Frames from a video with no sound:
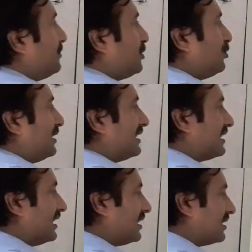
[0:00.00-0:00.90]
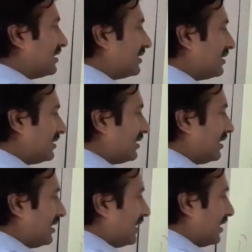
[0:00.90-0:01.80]
you will take
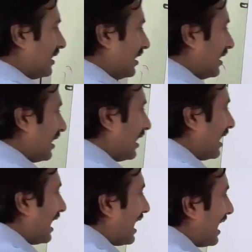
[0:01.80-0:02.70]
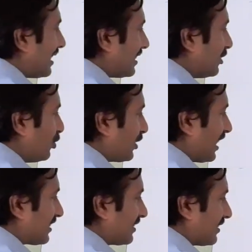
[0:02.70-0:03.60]
R along
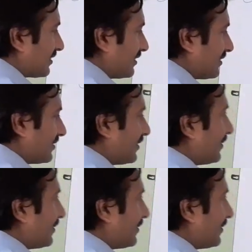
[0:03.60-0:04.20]
x-axis